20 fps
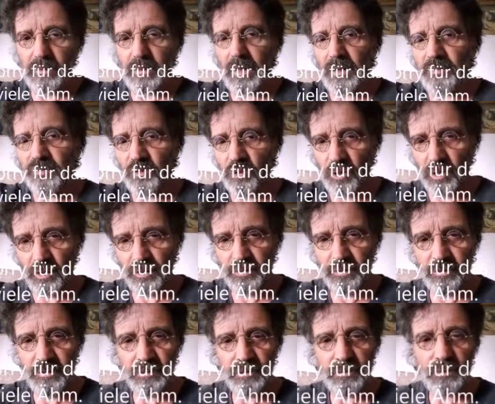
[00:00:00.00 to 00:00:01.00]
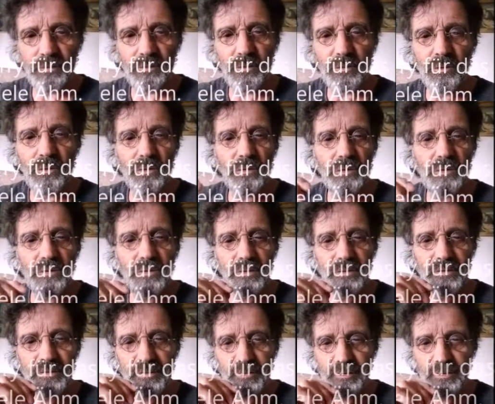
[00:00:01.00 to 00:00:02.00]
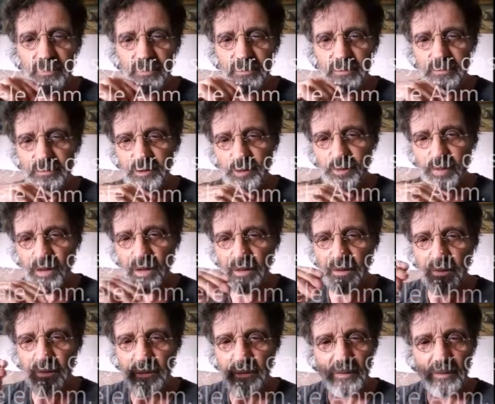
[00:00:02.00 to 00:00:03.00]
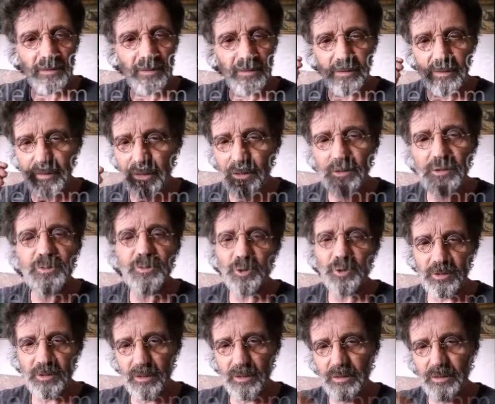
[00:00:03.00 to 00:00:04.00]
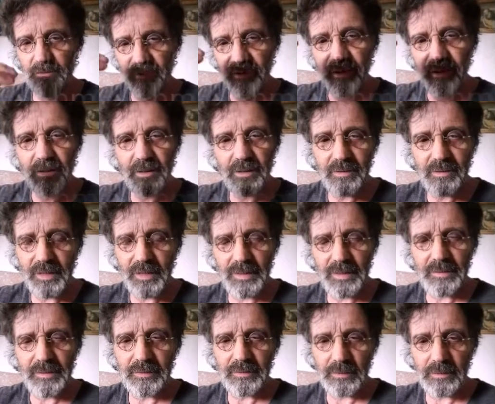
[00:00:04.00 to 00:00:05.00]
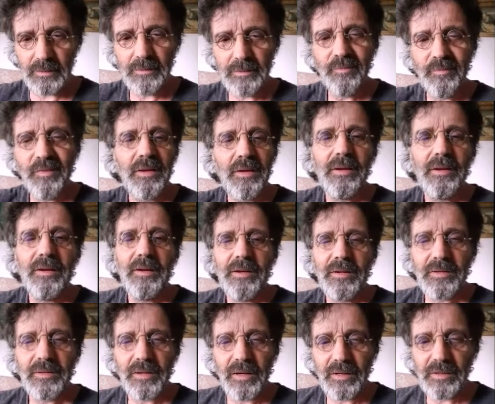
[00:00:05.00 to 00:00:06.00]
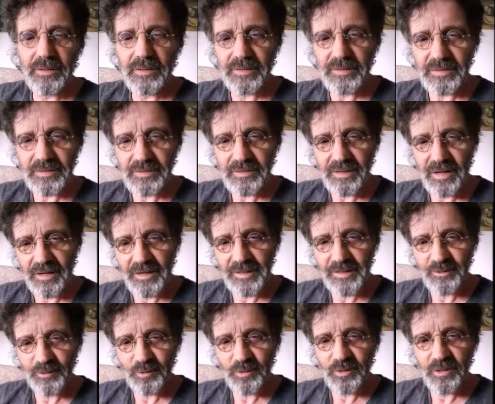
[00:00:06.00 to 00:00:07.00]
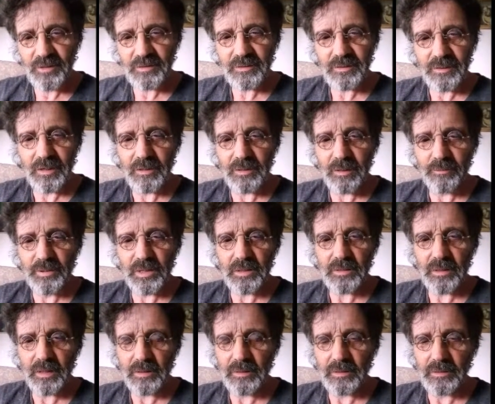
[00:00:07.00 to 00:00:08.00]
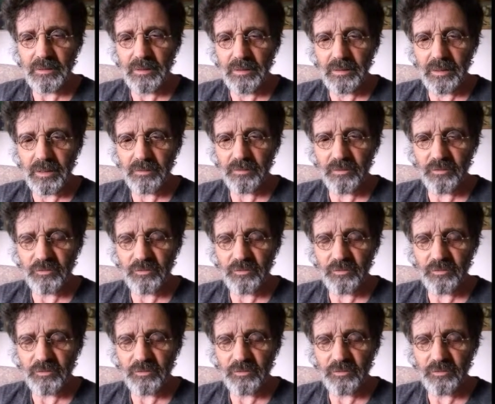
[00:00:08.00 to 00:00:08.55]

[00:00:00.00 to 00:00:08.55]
where I think forward and speak as fast as I think. Then it is so that I sometimes have slips of the tongue,